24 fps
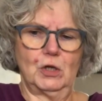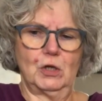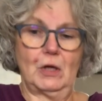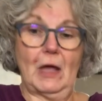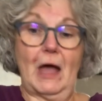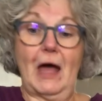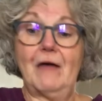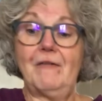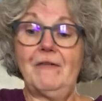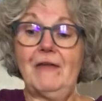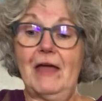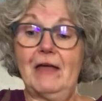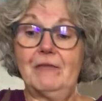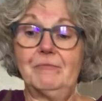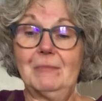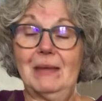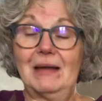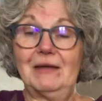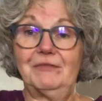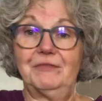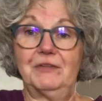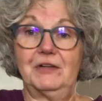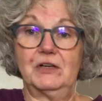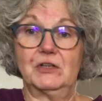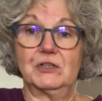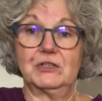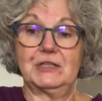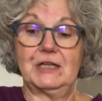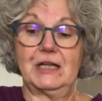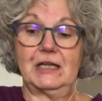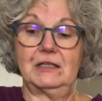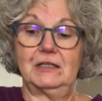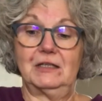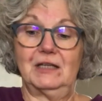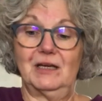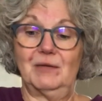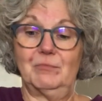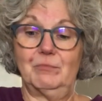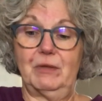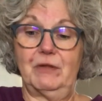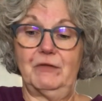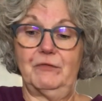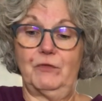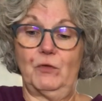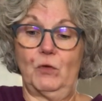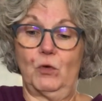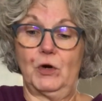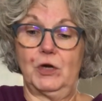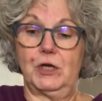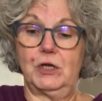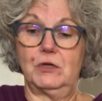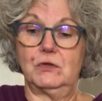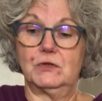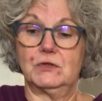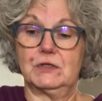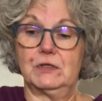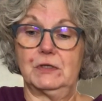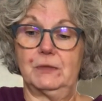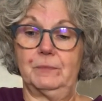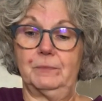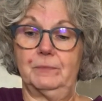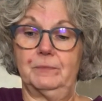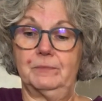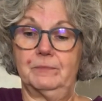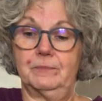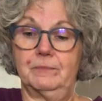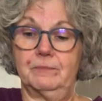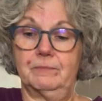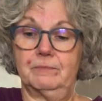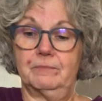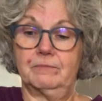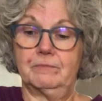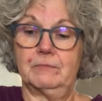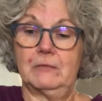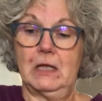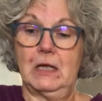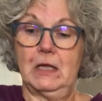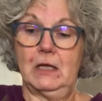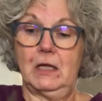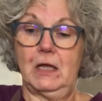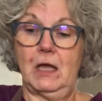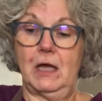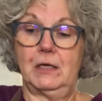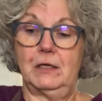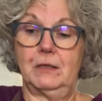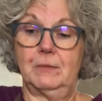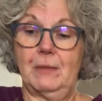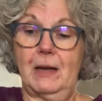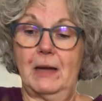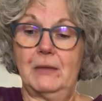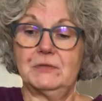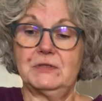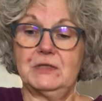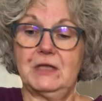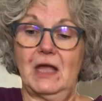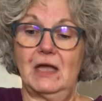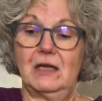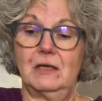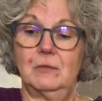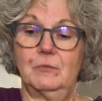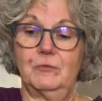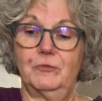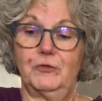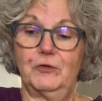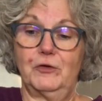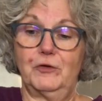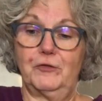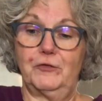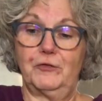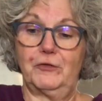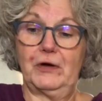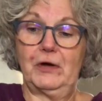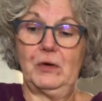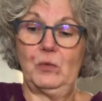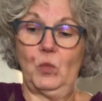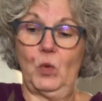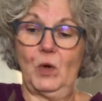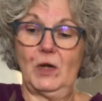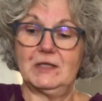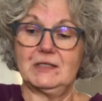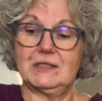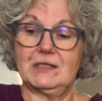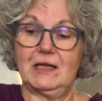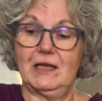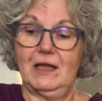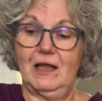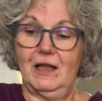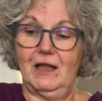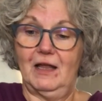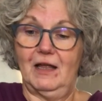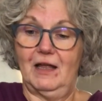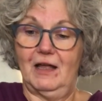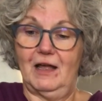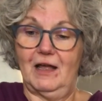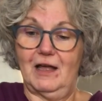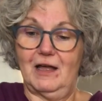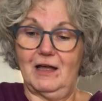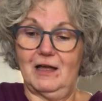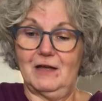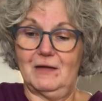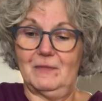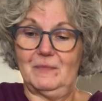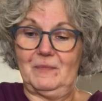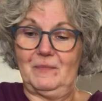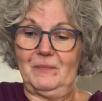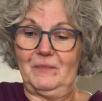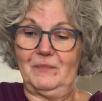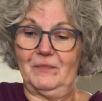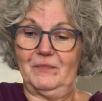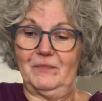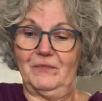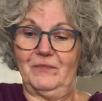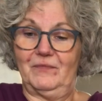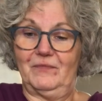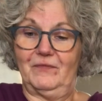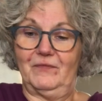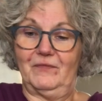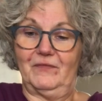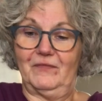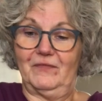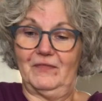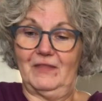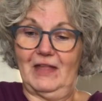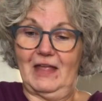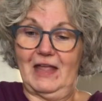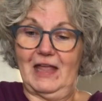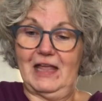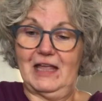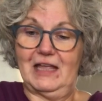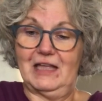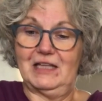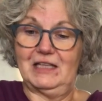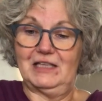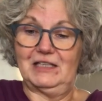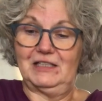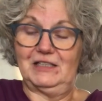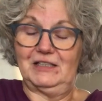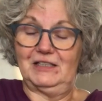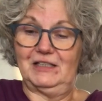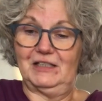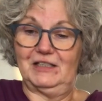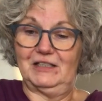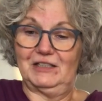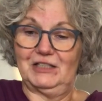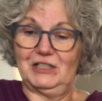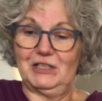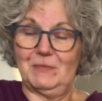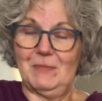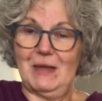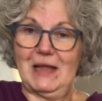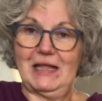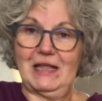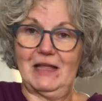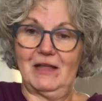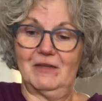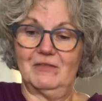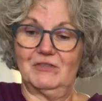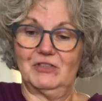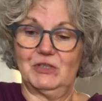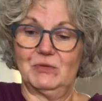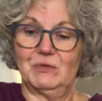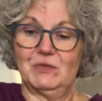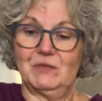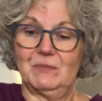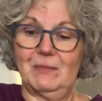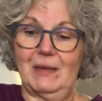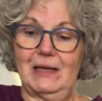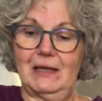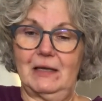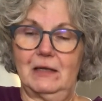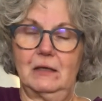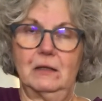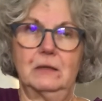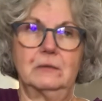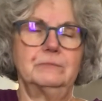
I've had my fingers get numb before using them, cutting them. I was cutting them for a friend once, and to make she was making